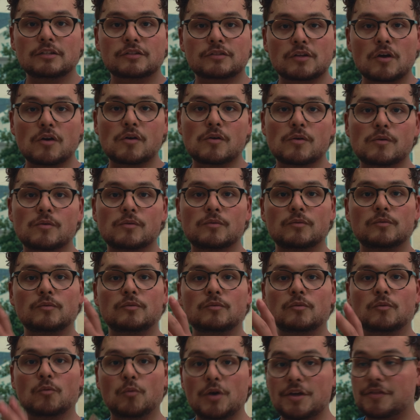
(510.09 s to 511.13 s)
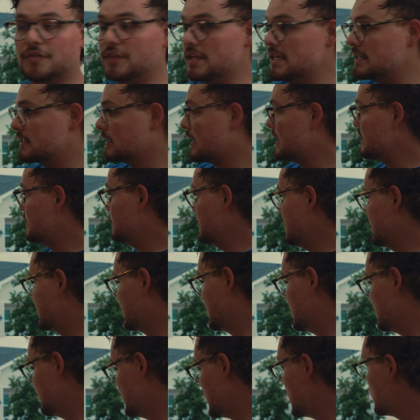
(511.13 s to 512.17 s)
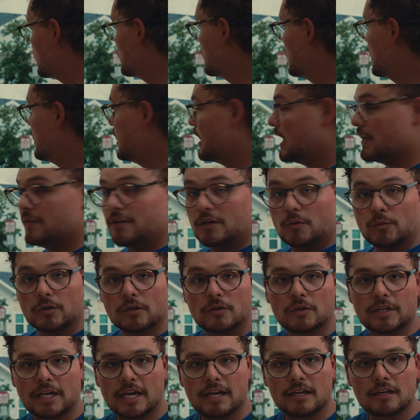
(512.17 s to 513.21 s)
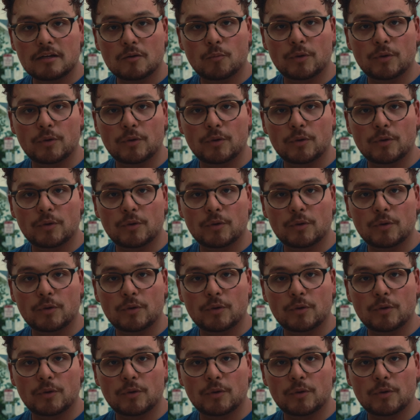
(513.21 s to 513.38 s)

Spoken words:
So with these lights being set up now, I think we're okay.